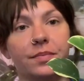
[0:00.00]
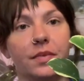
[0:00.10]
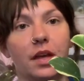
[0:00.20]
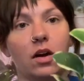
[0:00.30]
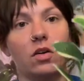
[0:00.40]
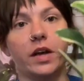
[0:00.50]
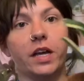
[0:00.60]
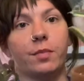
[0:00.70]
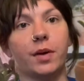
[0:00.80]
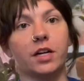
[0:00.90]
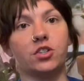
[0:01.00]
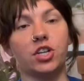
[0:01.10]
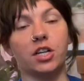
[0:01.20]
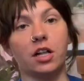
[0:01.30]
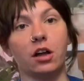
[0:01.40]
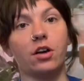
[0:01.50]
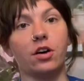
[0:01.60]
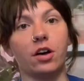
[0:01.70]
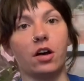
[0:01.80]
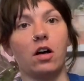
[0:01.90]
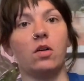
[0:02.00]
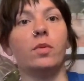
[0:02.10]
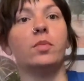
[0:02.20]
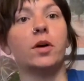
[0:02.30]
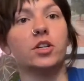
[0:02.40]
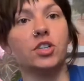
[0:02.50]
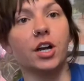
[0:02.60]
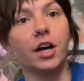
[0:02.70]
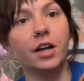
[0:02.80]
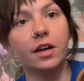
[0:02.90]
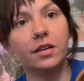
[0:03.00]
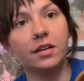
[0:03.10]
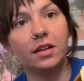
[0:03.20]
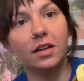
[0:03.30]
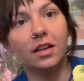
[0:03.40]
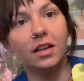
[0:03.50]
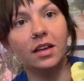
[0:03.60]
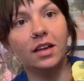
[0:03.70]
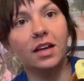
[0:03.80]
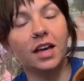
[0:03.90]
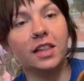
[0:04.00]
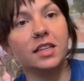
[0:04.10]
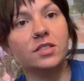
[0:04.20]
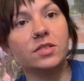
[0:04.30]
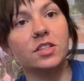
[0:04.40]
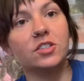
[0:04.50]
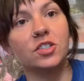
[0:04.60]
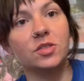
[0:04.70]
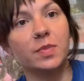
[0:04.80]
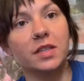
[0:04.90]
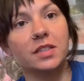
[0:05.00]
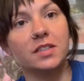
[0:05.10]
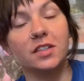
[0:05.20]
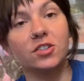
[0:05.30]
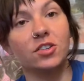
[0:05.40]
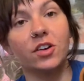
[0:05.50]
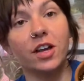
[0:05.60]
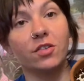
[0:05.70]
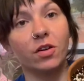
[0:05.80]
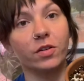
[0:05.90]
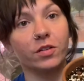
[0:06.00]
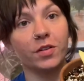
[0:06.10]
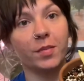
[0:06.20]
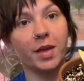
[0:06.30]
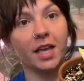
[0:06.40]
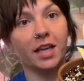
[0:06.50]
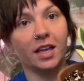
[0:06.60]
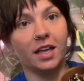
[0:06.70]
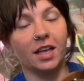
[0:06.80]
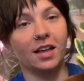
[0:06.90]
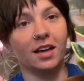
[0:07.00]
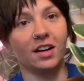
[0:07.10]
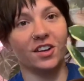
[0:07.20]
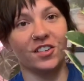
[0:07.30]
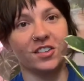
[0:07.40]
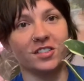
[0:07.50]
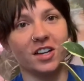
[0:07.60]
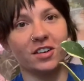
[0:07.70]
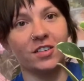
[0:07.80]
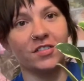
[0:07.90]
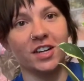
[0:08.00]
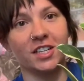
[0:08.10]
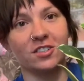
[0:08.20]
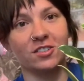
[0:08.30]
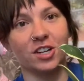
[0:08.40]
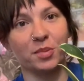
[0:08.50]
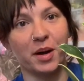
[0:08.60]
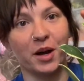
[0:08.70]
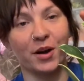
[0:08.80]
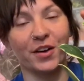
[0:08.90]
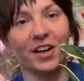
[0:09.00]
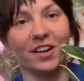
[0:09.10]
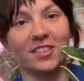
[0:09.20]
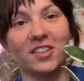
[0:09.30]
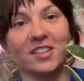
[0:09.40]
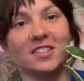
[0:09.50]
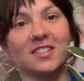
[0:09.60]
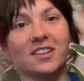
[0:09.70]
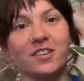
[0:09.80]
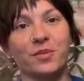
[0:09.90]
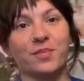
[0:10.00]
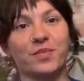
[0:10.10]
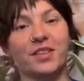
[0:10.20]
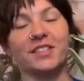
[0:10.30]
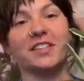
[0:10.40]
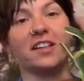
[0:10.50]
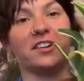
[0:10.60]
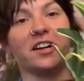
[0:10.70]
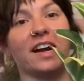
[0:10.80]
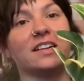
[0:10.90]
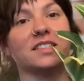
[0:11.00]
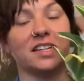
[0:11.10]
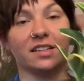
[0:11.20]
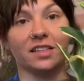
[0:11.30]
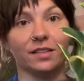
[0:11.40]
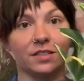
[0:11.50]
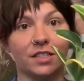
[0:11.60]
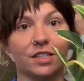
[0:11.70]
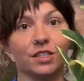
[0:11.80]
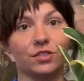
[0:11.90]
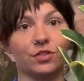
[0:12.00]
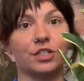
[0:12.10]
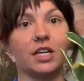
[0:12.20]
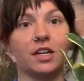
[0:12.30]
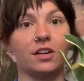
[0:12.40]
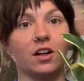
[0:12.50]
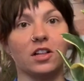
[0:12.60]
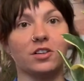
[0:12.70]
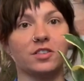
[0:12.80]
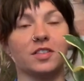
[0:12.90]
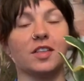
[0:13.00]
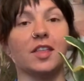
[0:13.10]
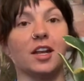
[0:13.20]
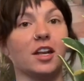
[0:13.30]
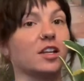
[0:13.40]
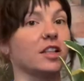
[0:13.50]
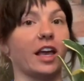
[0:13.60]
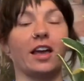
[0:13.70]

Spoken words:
a Hoya pachiclada albo marginata, and this one has just been such a great grower for me. It's kind of a funny story about how I got this. The seller accidentally listed this for $10, and then like